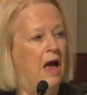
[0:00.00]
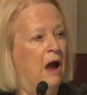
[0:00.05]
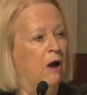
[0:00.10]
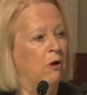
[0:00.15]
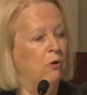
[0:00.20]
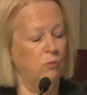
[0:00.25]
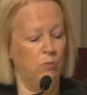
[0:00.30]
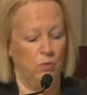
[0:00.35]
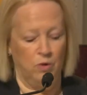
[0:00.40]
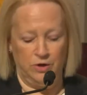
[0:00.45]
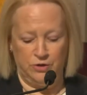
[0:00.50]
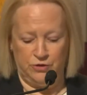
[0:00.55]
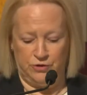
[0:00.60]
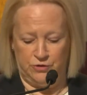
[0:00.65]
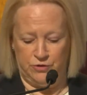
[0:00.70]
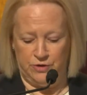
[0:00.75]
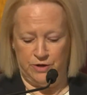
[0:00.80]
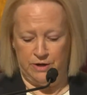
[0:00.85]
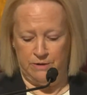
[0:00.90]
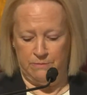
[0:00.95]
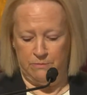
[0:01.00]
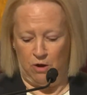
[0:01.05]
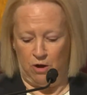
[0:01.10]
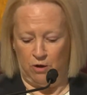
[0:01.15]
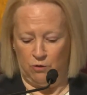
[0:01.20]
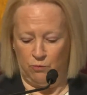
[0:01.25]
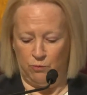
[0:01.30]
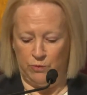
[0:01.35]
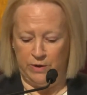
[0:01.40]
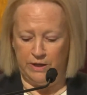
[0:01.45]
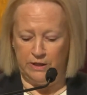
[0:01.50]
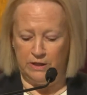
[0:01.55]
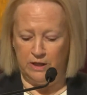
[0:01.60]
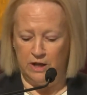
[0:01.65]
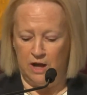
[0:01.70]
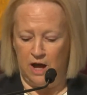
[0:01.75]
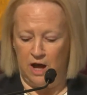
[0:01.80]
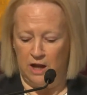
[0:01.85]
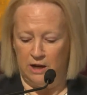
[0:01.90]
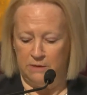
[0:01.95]
Our work stream on real
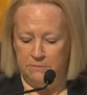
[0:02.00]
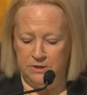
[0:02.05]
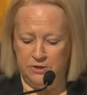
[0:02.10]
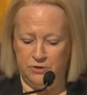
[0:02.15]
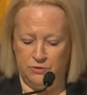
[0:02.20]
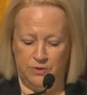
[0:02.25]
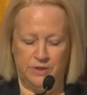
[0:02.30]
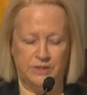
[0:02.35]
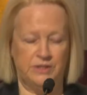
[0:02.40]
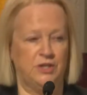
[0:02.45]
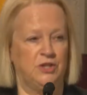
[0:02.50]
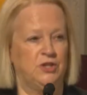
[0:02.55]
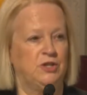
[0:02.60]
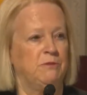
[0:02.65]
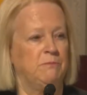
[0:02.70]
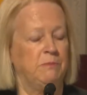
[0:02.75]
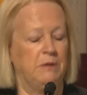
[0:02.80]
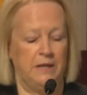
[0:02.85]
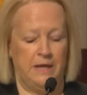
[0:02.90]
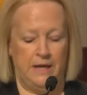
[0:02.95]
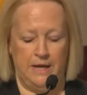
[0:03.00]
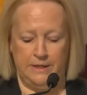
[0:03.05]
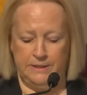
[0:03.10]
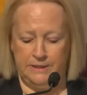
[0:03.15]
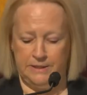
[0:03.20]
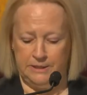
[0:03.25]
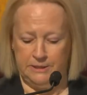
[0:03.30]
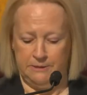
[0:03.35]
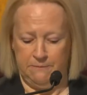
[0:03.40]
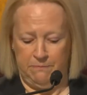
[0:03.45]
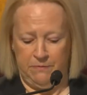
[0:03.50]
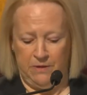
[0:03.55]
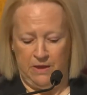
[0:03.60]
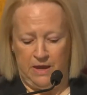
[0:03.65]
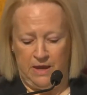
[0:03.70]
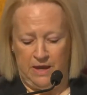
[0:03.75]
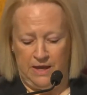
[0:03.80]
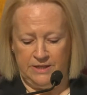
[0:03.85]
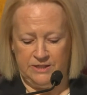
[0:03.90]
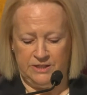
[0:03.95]
economy transition plans
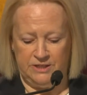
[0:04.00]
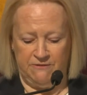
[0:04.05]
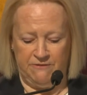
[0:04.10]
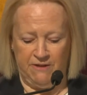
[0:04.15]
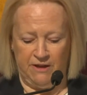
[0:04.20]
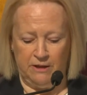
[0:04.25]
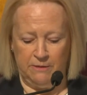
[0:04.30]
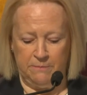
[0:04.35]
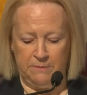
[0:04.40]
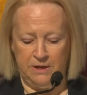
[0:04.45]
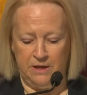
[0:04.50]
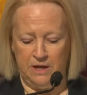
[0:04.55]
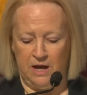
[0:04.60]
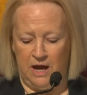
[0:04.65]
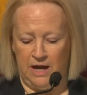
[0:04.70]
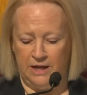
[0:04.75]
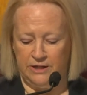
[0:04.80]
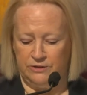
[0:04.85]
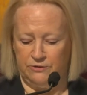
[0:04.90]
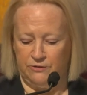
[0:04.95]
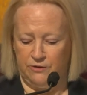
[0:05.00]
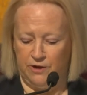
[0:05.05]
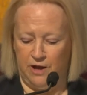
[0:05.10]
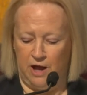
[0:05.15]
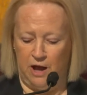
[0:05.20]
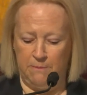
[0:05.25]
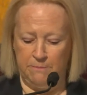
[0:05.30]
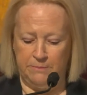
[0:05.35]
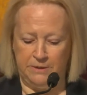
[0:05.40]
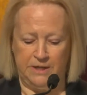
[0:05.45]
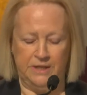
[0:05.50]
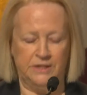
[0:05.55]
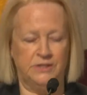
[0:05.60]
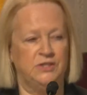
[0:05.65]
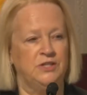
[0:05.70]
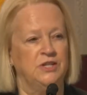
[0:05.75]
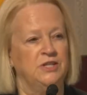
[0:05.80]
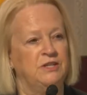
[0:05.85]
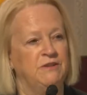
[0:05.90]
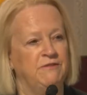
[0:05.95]
is developing guidance for
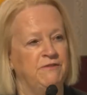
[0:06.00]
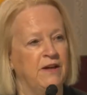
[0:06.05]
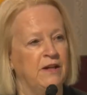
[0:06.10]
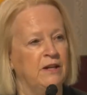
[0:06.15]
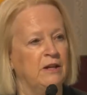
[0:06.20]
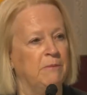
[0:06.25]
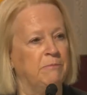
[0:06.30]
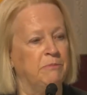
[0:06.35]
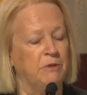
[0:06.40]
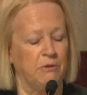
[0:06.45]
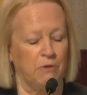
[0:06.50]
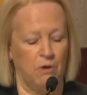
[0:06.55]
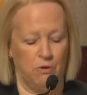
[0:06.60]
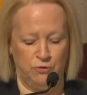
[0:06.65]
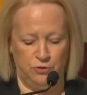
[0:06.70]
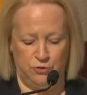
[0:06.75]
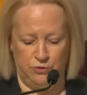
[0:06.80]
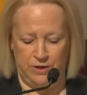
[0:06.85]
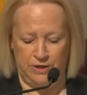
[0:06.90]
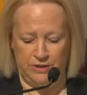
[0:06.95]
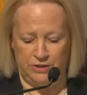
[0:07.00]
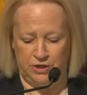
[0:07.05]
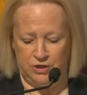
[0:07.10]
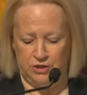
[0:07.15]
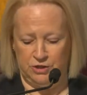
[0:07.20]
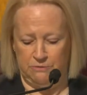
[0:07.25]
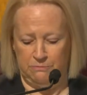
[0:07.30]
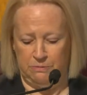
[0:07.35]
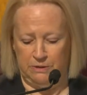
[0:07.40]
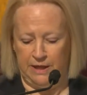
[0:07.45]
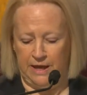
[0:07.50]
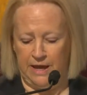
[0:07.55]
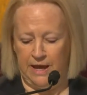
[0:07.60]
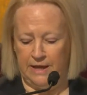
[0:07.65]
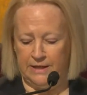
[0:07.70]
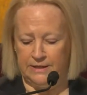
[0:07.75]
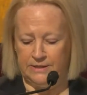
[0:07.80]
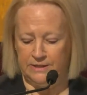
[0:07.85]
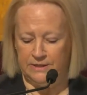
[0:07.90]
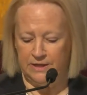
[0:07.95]
companies to develop their own transition
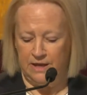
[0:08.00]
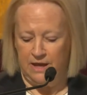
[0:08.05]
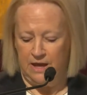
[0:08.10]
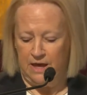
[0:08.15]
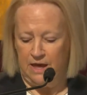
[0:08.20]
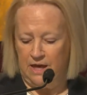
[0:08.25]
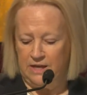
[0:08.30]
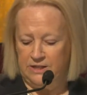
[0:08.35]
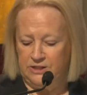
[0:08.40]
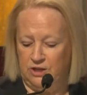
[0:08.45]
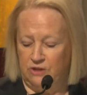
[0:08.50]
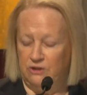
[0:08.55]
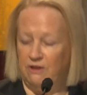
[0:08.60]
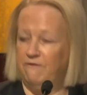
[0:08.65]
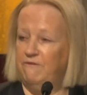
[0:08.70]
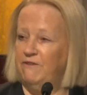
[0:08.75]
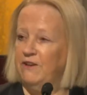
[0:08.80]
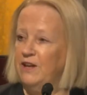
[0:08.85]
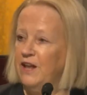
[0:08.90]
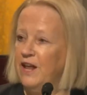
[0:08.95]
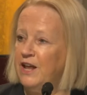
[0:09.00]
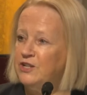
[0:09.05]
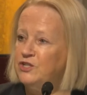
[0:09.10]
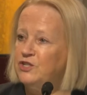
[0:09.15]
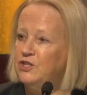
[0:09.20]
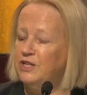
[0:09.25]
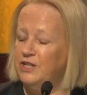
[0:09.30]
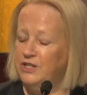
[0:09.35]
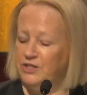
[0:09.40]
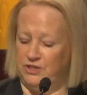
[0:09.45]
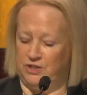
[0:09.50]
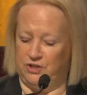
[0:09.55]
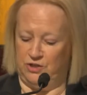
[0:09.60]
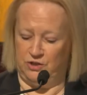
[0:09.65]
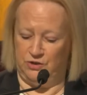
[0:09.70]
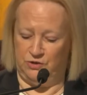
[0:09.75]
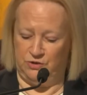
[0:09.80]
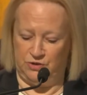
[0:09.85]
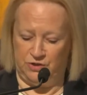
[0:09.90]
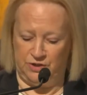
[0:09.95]
plans so that financial
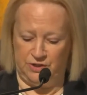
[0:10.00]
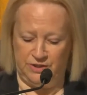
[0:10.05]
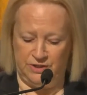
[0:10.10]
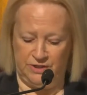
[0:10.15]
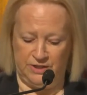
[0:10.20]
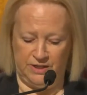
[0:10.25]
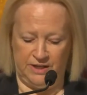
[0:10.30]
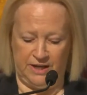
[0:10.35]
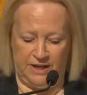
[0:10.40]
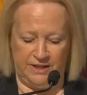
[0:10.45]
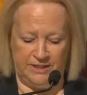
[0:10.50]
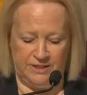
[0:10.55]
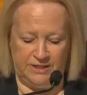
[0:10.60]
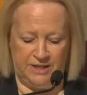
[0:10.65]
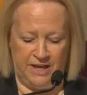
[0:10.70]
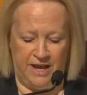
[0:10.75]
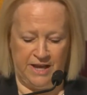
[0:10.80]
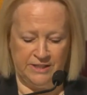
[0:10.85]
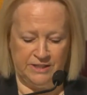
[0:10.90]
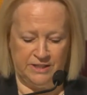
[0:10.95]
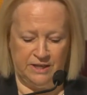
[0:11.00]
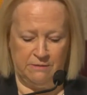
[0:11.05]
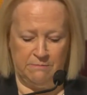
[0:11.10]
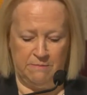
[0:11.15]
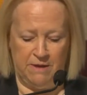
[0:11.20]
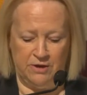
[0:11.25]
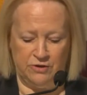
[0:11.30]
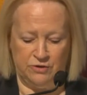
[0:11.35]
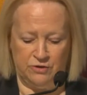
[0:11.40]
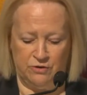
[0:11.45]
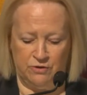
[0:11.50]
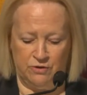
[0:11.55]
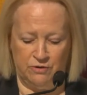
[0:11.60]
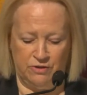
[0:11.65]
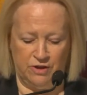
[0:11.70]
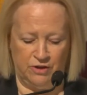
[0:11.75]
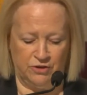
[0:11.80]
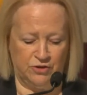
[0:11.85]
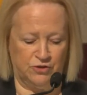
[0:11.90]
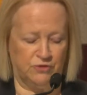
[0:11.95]
institutions can assess and measure
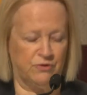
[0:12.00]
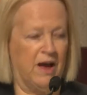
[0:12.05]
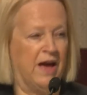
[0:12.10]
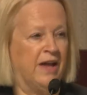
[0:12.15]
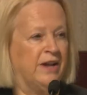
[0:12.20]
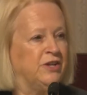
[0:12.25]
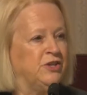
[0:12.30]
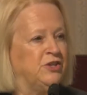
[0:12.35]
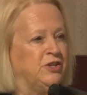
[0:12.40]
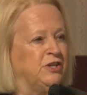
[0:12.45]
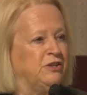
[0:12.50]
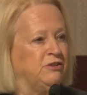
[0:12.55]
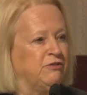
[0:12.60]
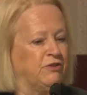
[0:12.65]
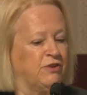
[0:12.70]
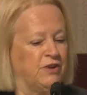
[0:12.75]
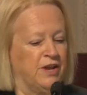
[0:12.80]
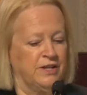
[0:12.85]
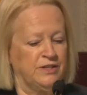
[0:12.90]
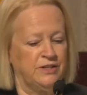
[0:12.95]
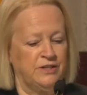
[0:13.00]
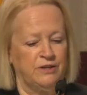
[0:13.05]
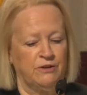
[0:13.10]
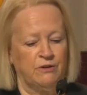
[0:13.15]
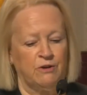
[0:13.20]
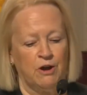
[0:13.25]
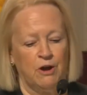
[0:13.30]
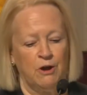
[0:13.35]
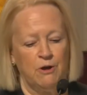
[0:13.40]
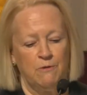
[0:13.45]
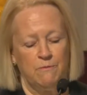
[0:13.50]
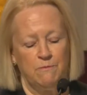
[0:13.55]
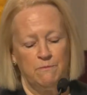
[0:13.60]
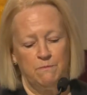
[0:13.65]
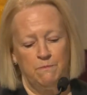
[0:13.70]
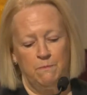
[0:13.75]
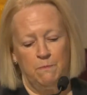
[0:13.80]
their strategies for net zero.